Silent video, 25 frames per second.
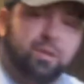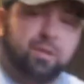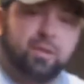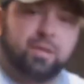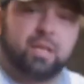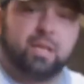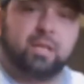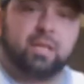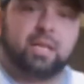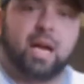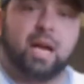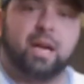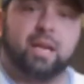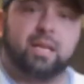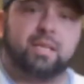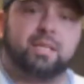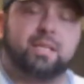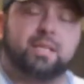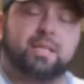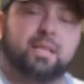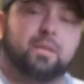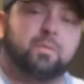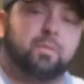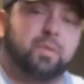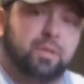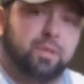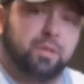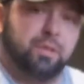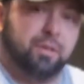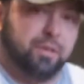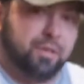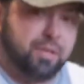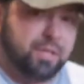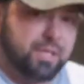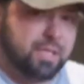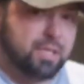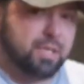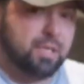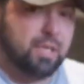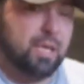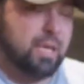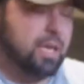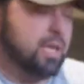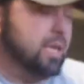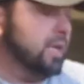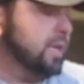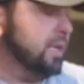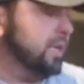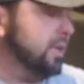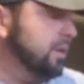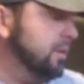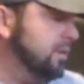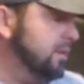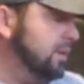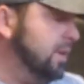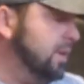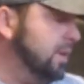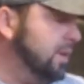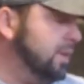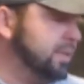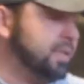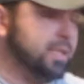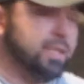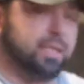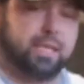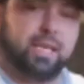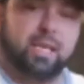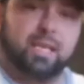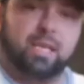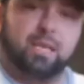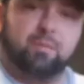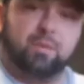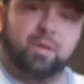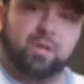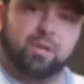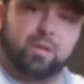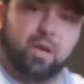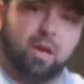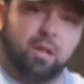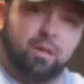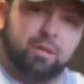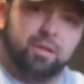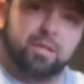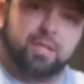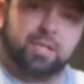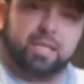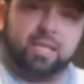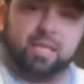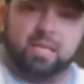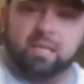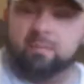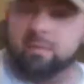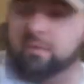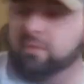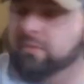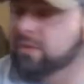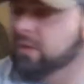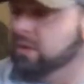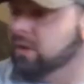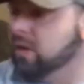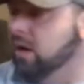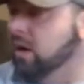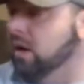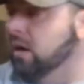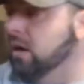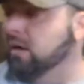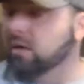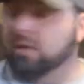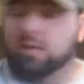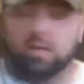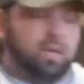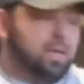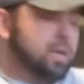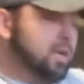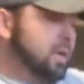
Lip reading: you can kind of stick with your scheme, your color scheme of the car.